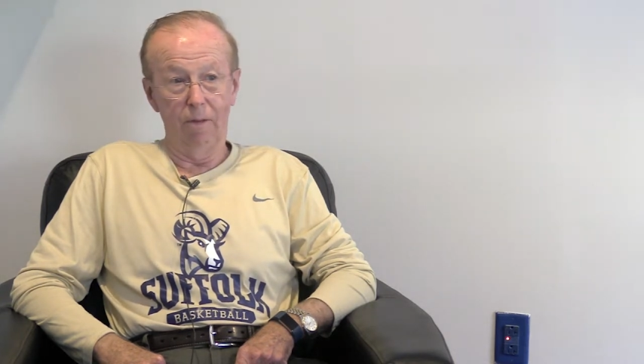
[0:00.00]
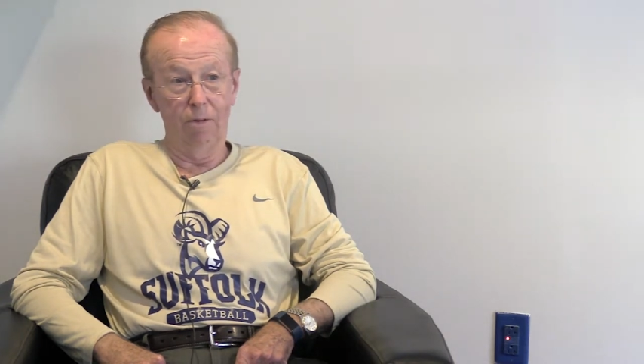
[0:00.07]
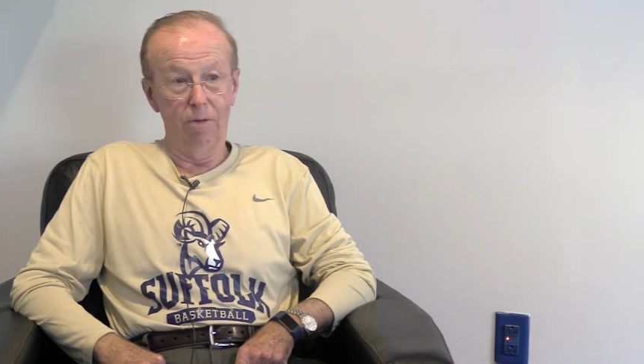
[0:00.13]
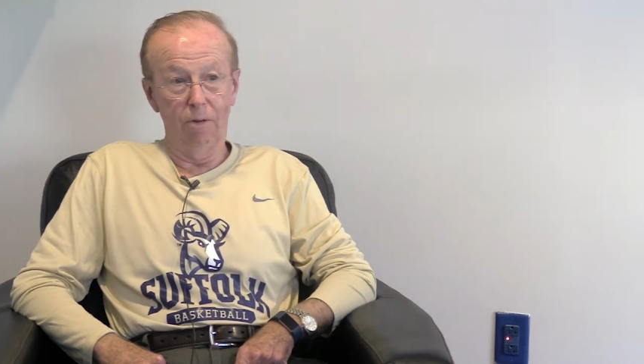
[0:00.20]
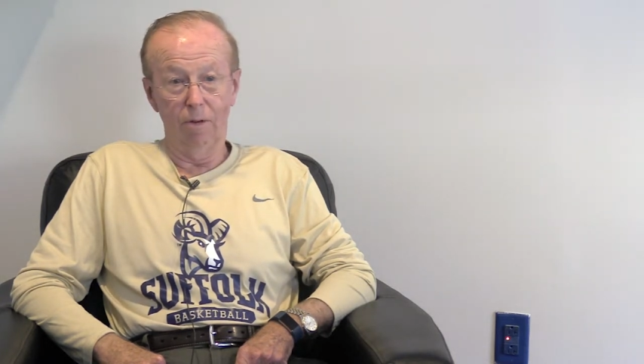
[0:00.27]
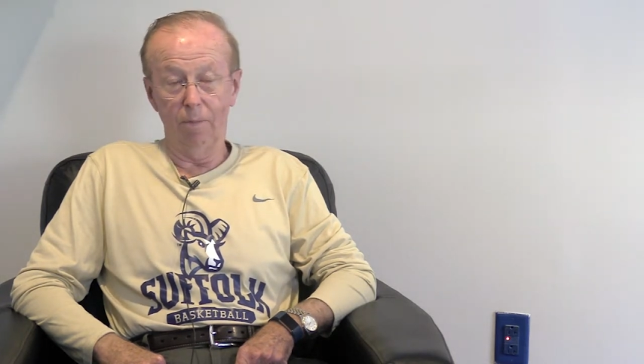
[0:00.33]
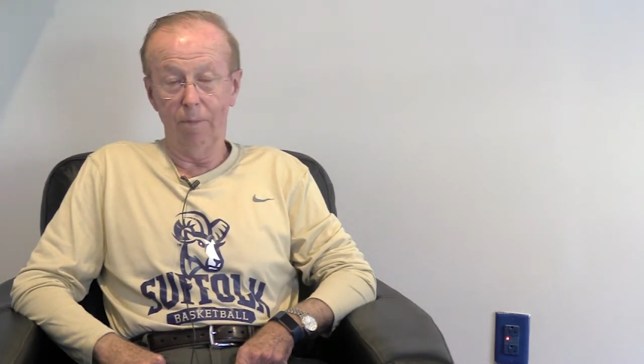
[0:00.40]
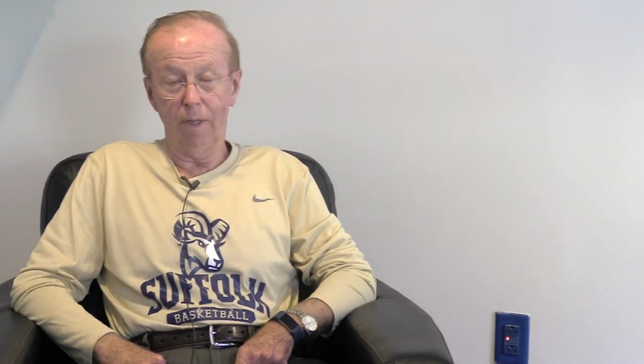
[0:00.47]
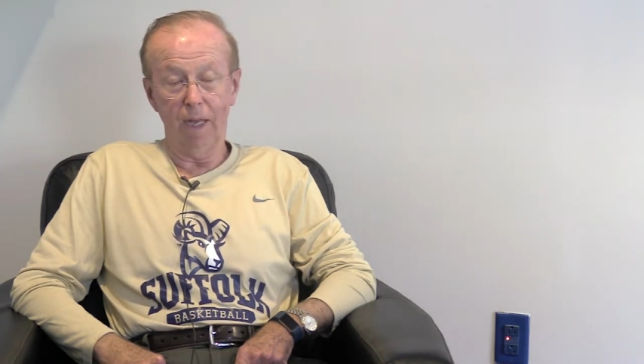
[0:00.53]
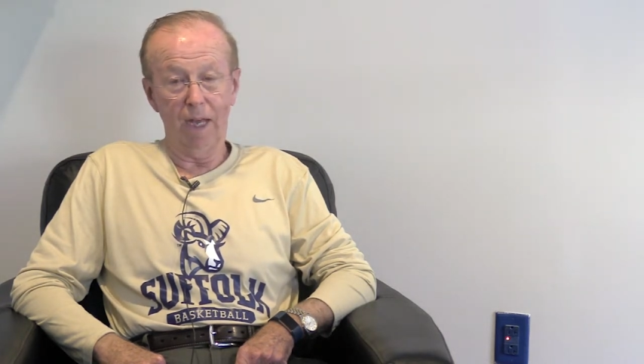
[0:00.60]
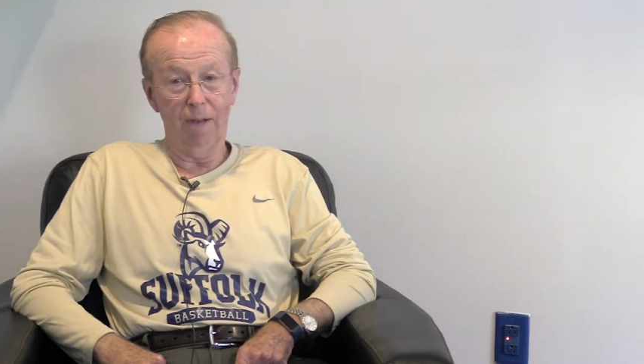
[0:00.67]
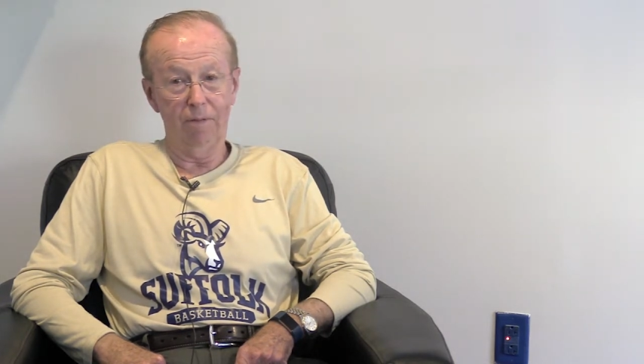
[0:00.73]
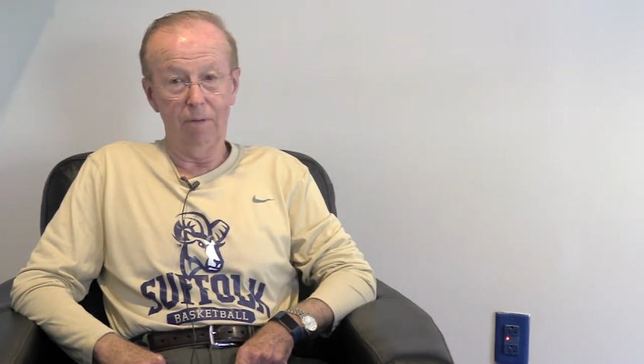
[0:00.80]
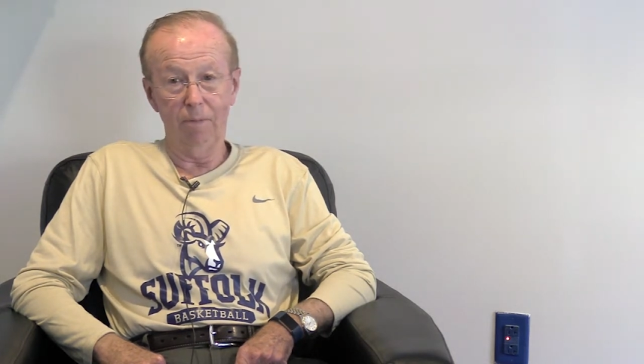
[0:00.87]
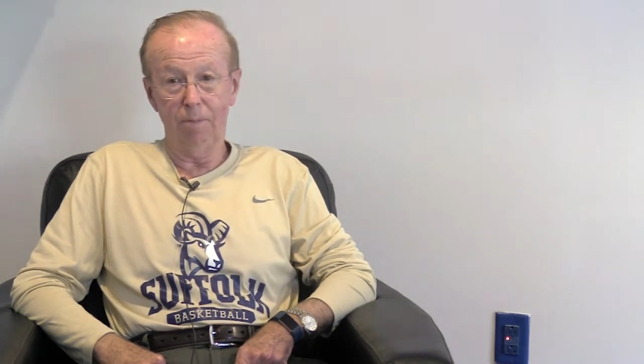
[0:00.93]
going to be
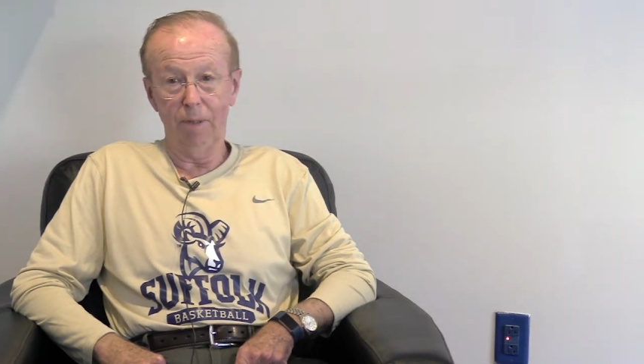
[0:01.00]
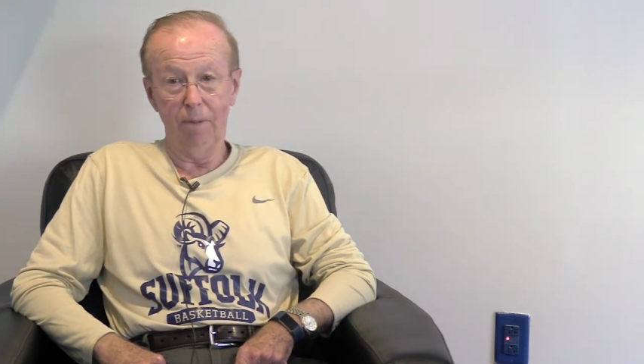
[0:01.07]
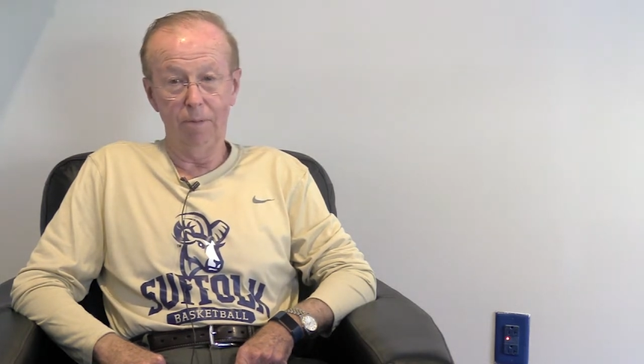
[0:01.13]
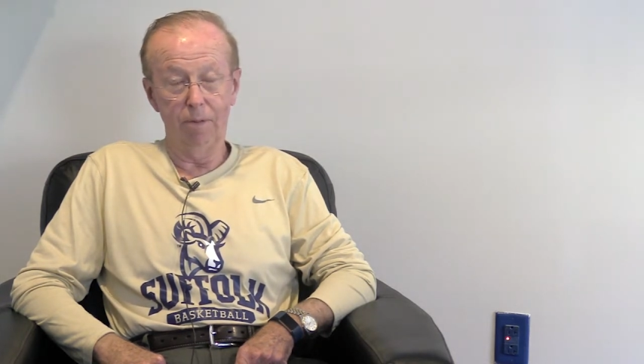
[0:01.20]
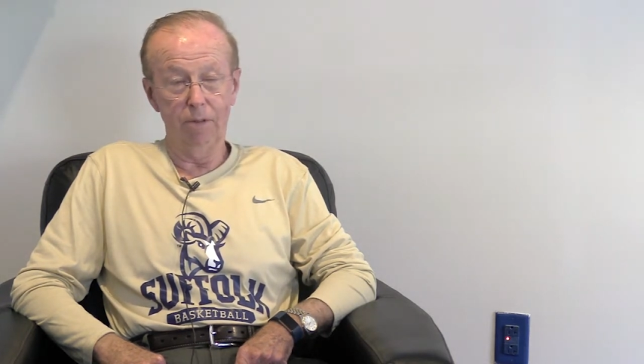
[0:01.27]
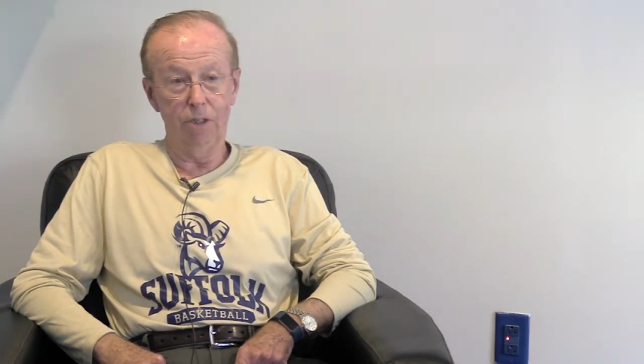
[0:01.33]
having people